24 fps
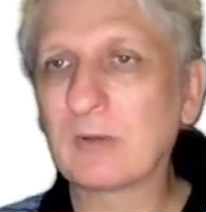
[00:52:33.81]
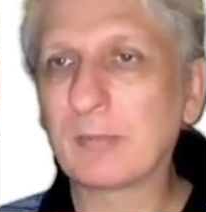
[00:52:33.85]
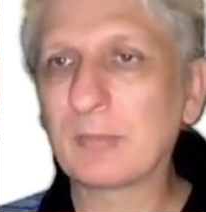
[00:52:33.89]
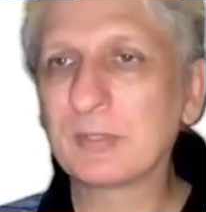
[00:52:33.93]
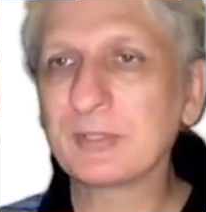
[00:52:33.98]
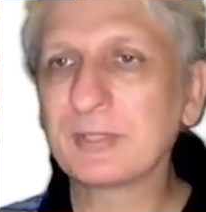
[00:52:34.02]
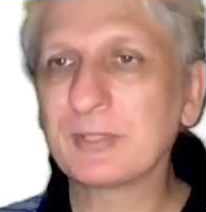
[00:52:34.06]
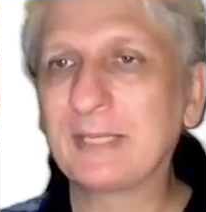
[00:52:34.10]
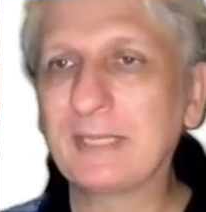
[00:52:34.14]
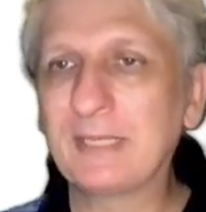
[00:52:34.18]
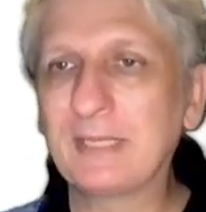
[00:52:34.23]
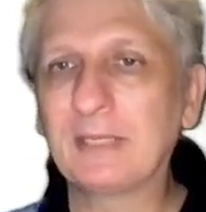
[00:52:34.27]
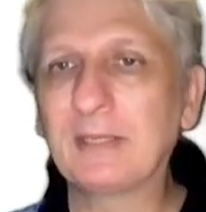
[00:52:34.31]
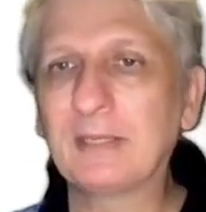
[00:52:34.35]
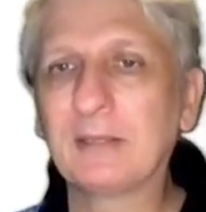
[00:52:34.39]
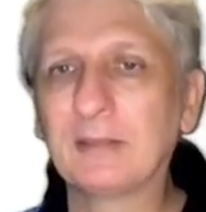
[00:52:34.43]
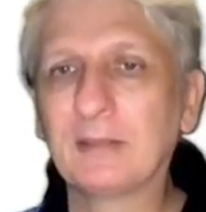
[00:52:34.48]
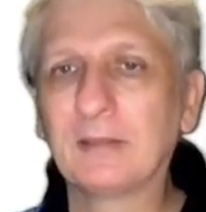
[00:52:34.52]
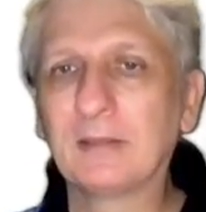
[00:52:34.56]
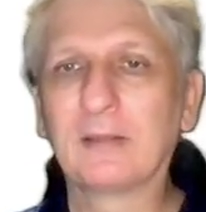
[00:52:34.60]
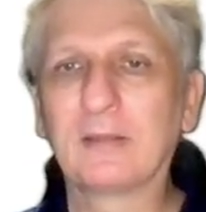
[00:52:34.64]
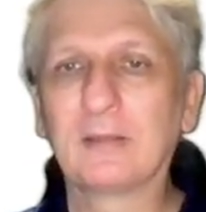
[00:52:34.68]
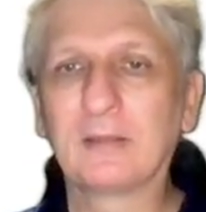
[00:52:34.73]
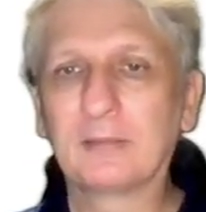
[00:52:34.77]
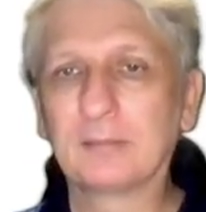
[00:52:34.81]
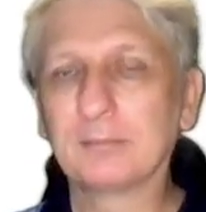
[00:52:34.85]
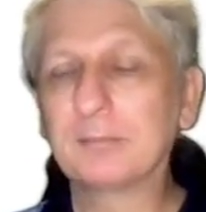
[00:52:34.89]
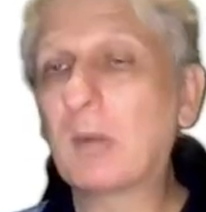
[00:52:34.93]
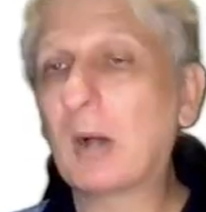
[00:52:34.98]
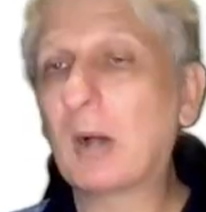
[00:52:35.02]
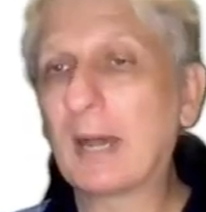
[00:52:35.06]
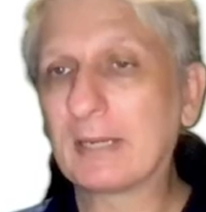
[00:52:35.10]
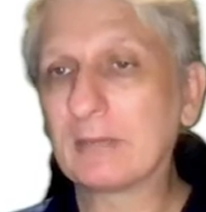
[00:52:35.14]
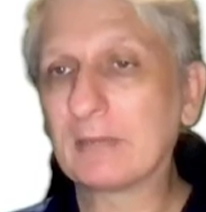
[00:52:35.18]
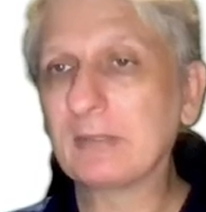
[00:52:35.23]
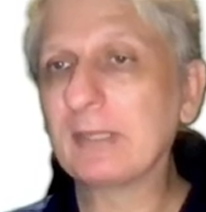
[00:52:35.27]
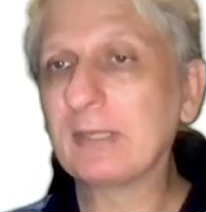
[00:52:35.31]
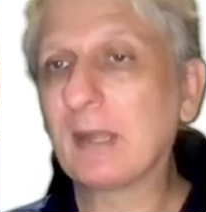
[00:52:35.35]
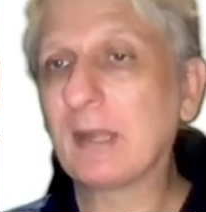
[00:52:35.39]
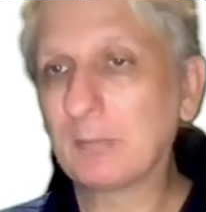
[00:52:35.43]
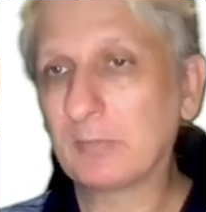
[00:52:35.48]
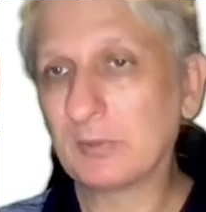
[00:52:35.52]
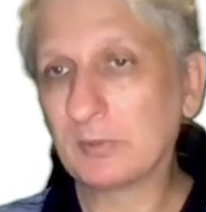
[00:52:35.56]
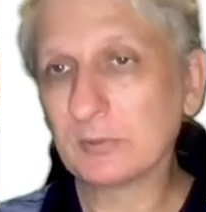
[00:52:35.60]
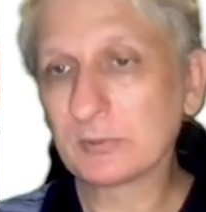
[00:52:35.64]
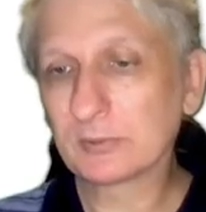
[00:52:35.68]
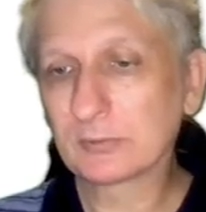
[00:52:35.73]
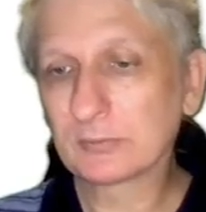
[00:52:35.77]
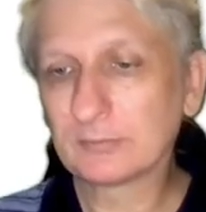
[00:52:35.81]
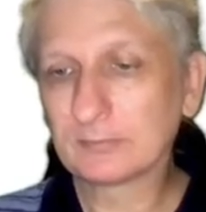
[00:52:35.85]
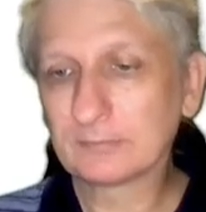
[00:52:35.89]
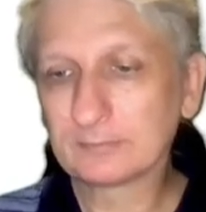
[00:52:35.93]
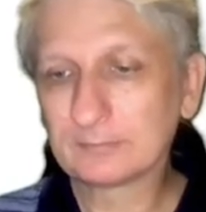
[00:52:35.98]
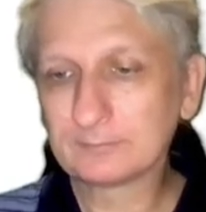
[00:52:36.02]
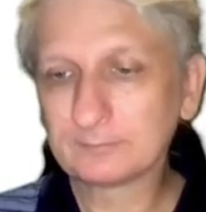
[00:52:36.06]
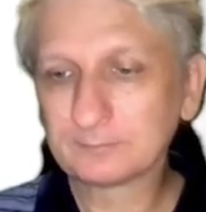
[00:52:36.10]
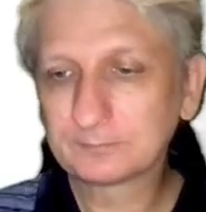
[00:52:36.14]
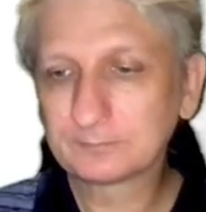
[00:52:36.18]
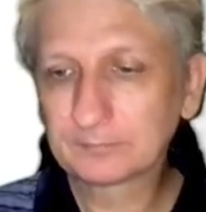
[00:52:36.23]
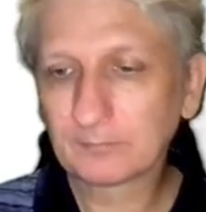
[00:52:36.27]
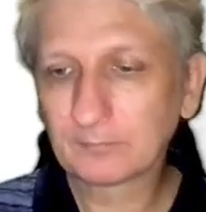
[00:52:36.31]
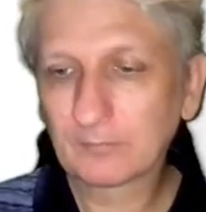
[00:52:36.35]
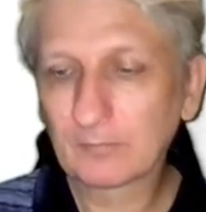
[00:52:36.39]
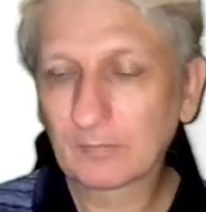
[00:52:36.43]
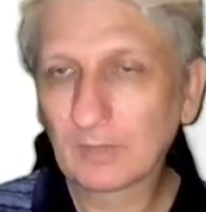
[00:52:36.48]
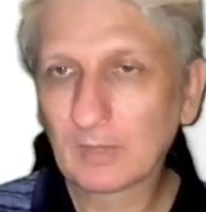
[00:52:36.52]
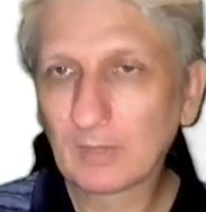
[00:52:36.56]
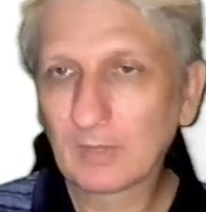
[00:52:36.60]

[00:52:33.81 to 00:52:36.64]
ways of representing binary numbers.